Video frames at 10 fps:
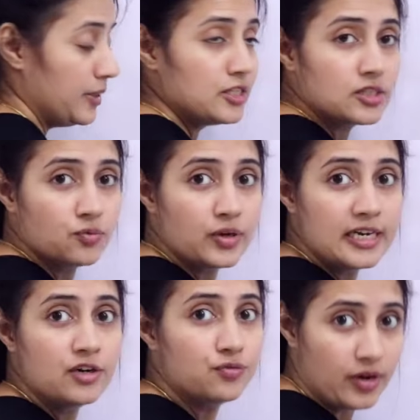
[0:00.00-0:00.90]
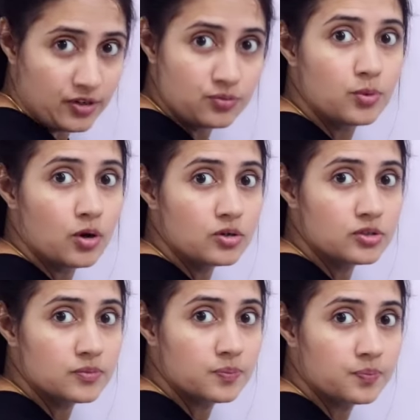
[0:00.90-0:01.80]
Means we need 5
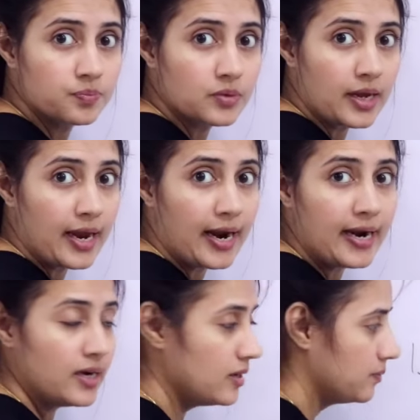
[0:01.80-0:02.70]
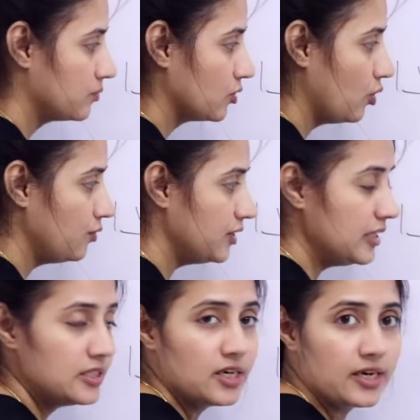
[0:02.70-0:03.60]
blocks and of
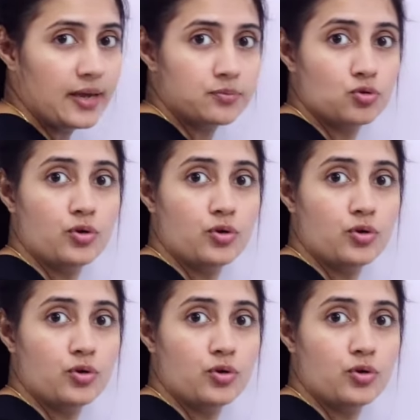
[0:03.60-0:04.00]
integer type.